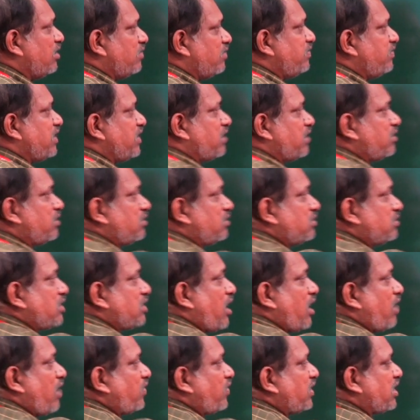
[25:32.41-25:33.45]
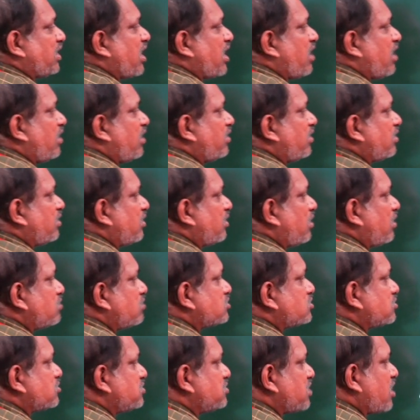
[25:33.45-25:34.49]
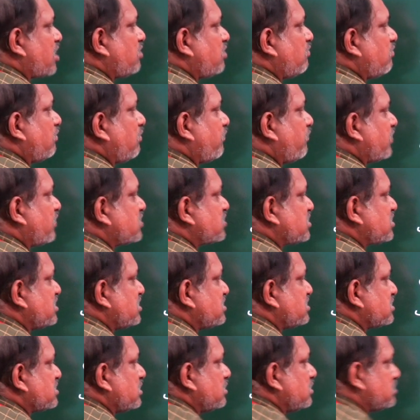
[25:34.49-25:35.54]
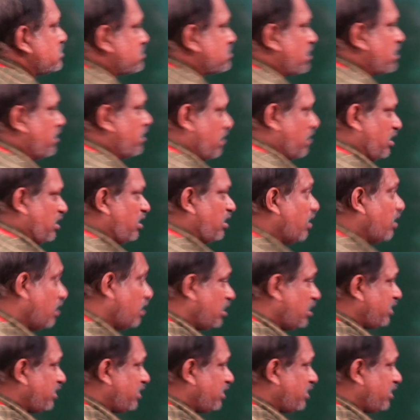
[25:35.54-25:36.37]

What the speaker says: then the other calendar also January 1st is Sunday.